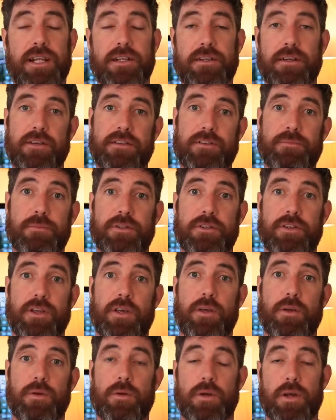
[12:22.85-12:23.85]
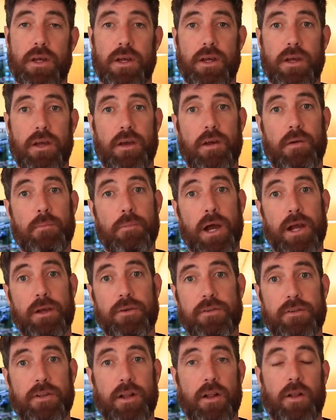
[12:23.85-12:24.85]
and customers who
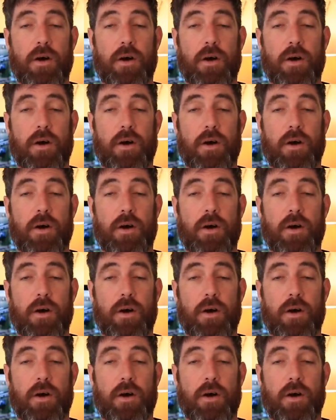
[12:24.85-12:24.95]
post a